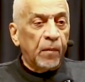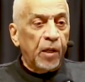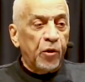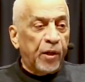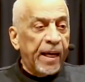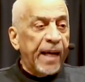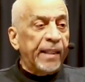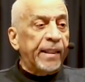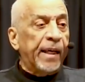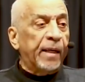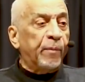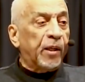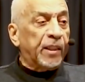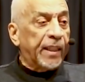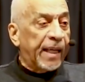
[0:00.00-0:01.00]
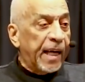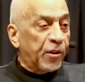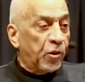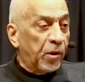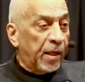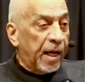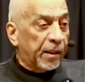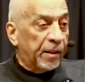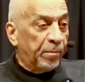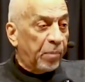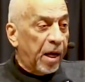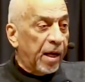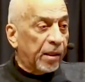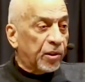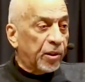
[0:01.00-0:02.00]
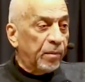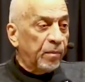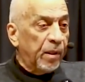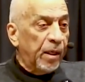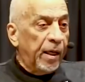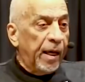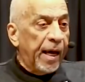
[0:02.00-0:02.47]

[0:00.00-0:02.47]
And you can't get it because they got you locked in box.